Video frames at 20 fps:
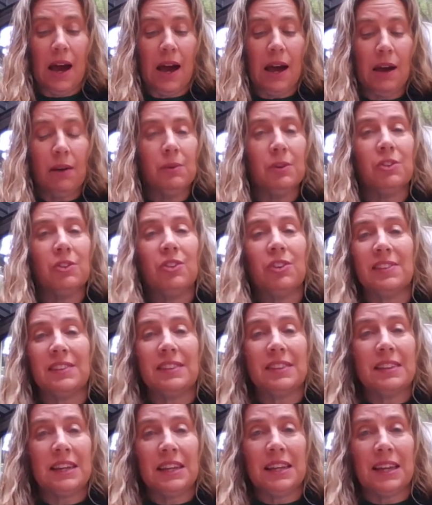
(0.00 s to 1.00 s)
I was just
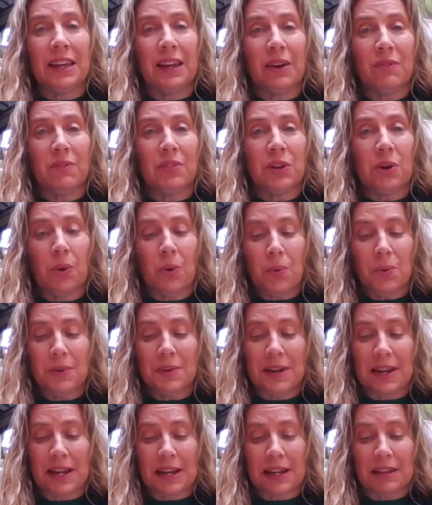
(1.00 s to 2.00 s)
thinking of the old
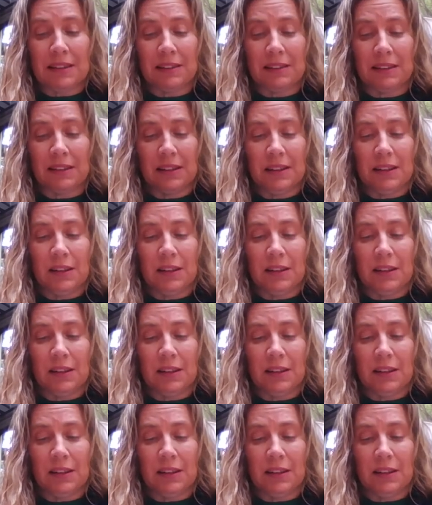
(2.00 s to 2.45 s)
days.